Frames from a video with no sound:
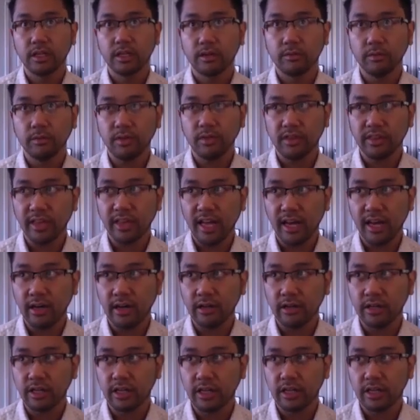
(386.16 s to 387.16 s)

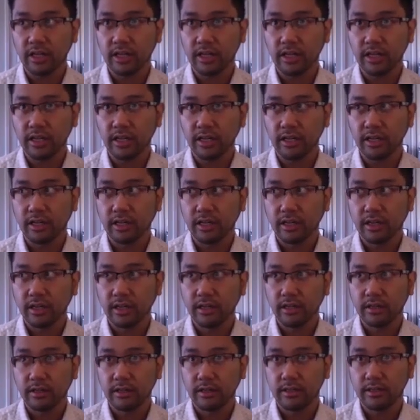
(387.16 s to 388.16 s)
without
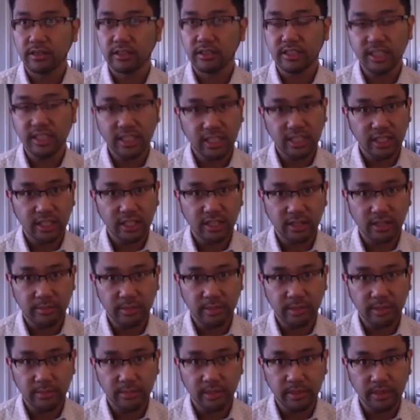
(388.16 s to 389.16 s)
seeing them
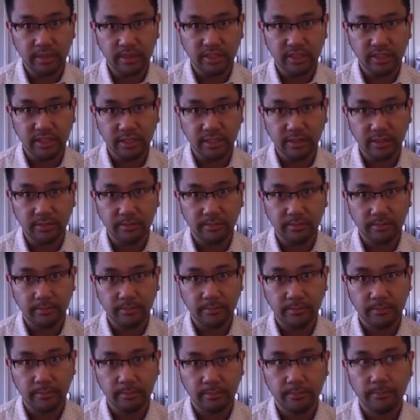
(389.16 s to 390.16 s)
in person?
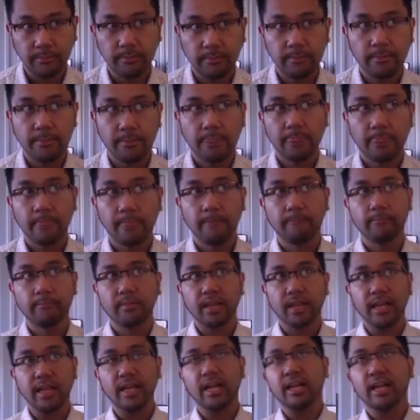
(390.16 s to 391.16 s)

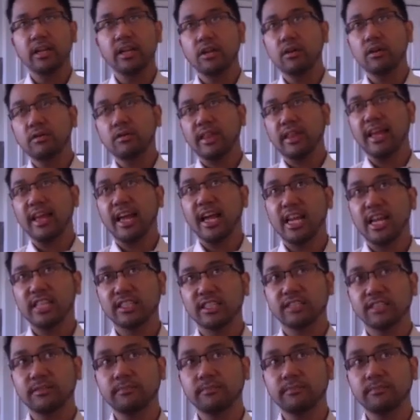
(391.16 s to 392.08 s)
And I know that